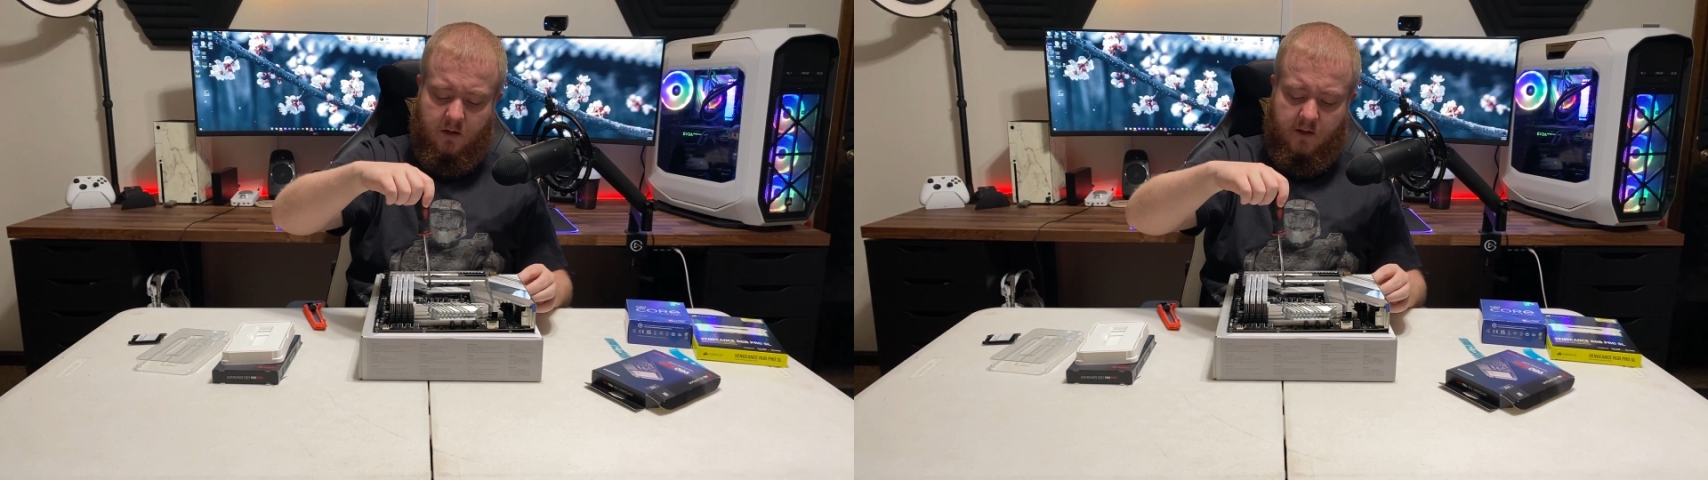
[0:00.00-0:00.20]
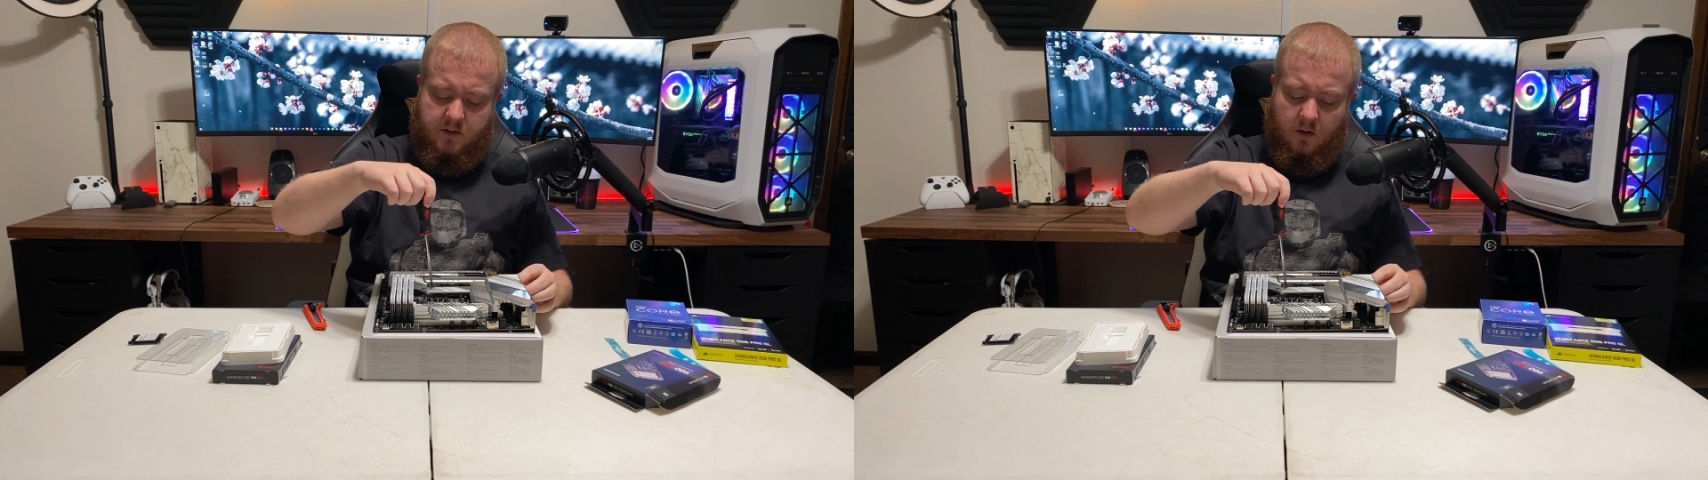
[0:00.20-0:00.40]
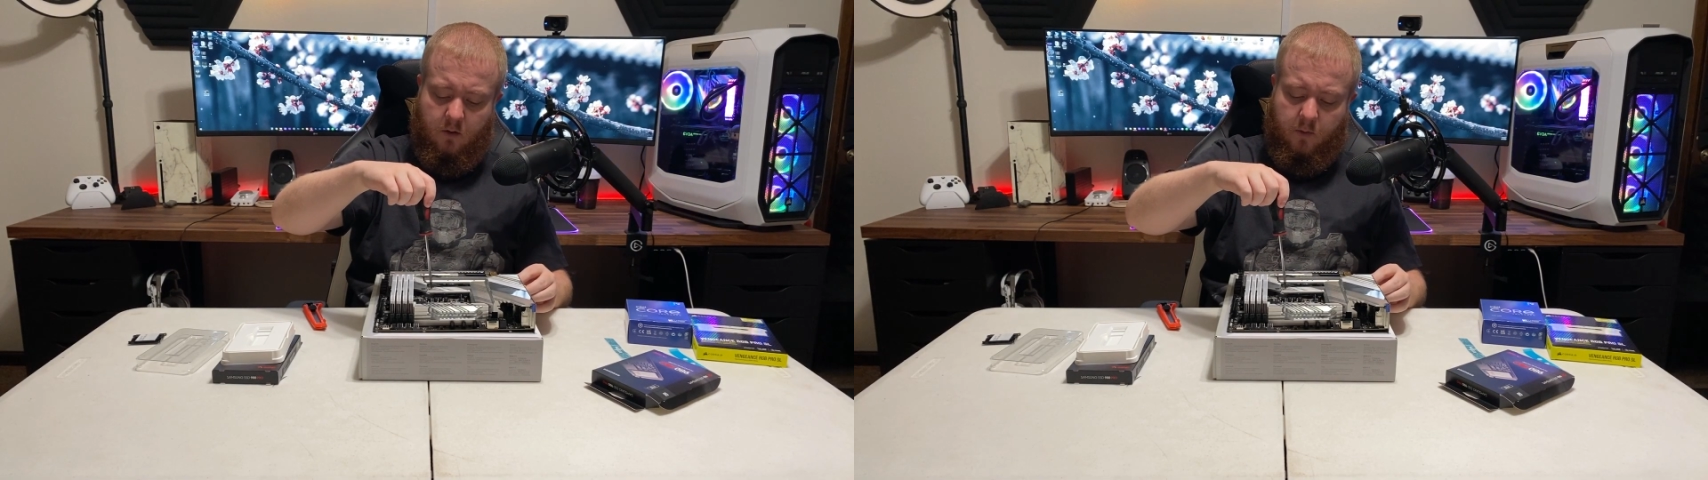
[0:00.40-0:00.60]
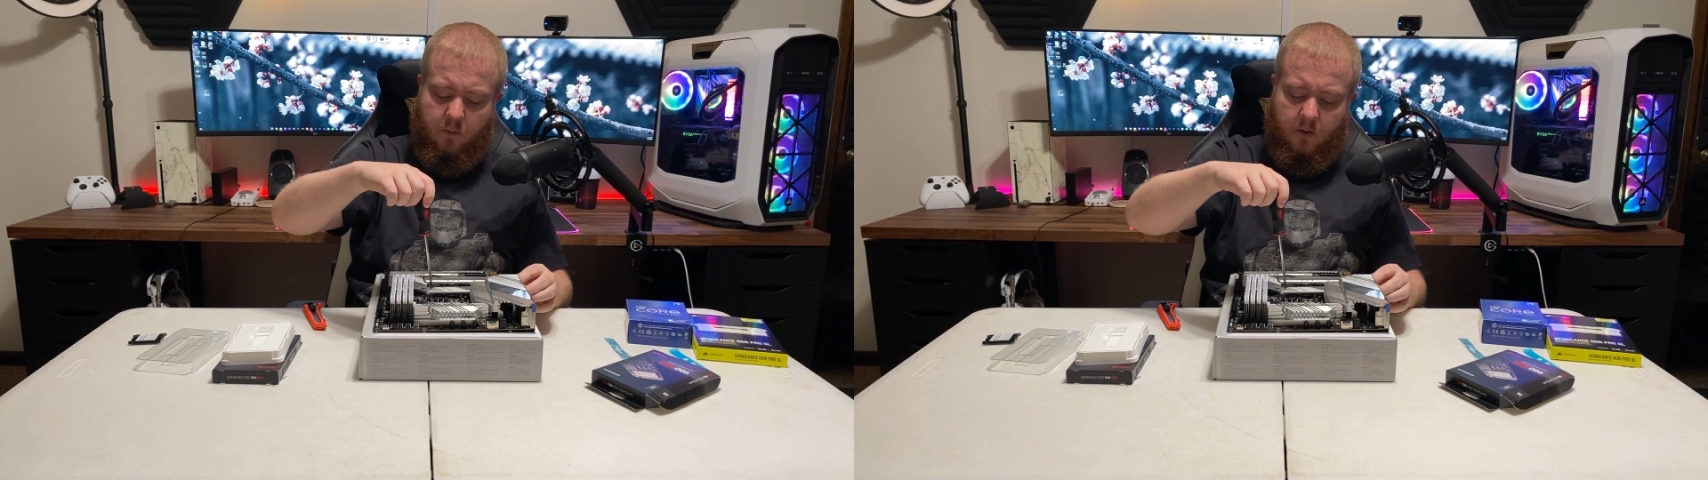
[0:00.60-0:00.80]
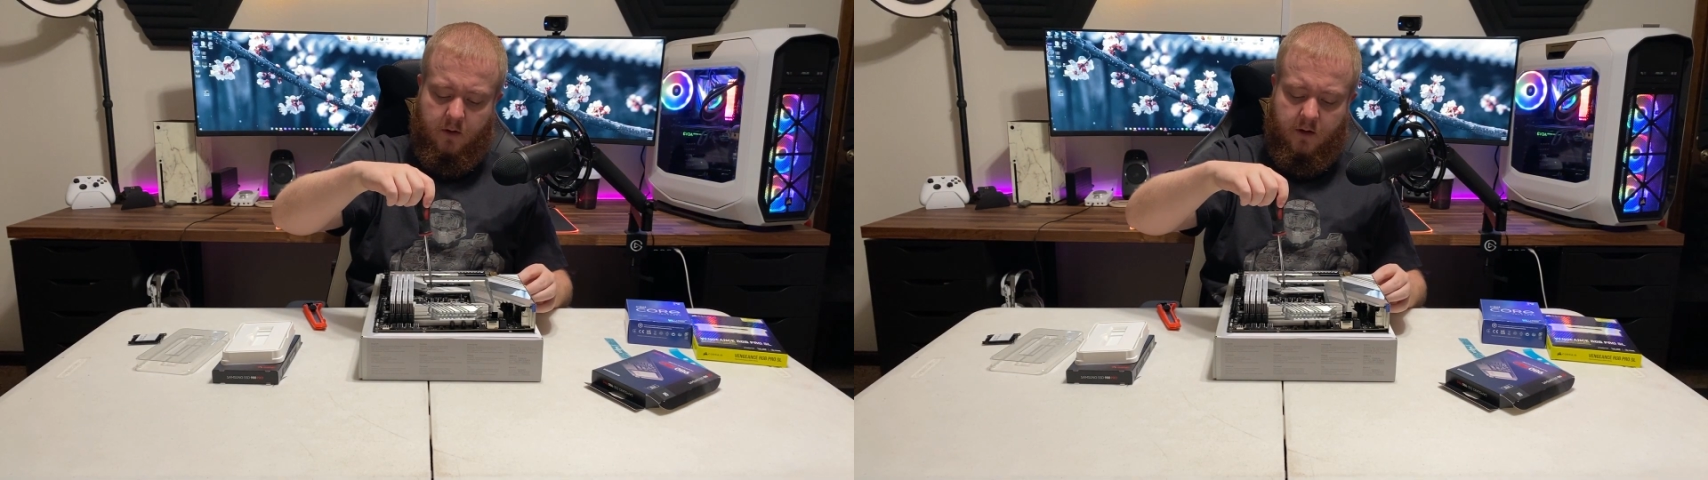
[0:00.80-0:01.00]
that's all we
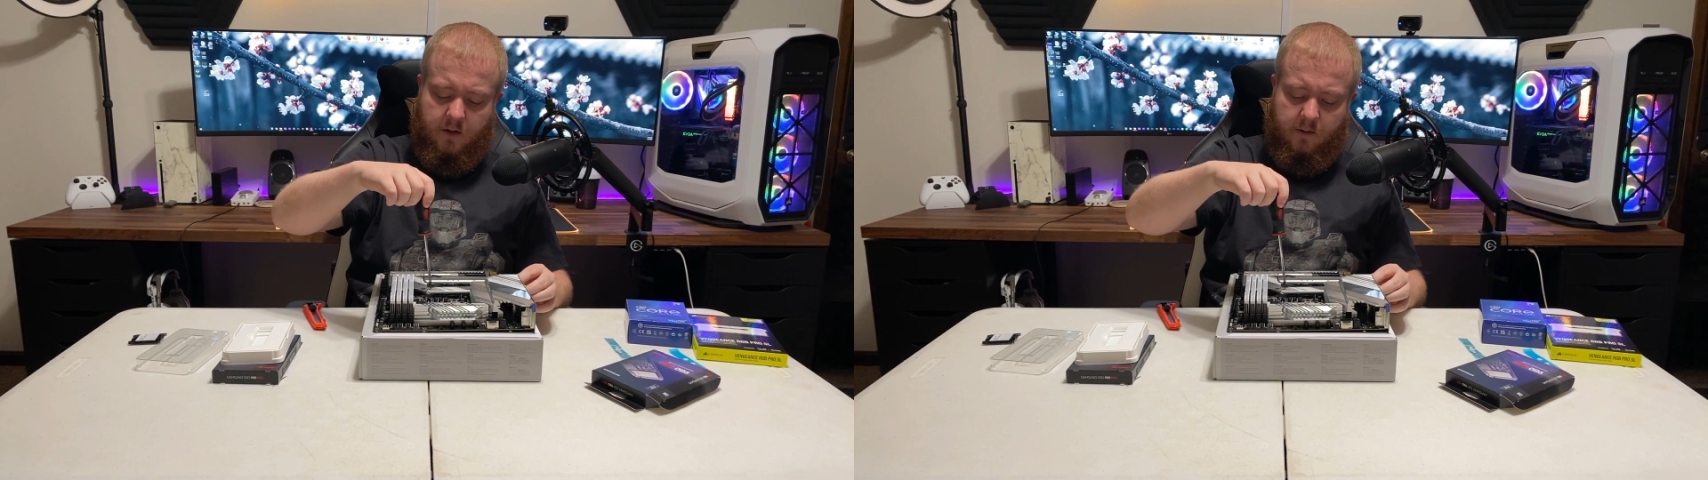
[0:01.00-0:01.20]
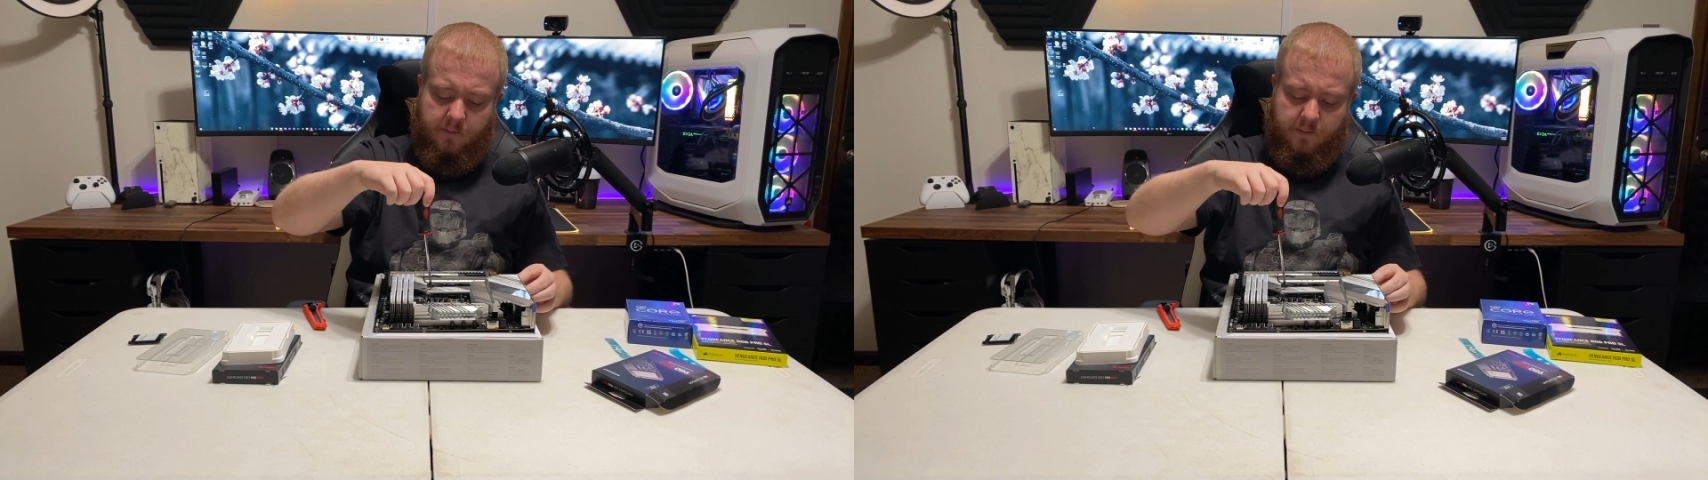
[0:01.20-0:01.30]
want here.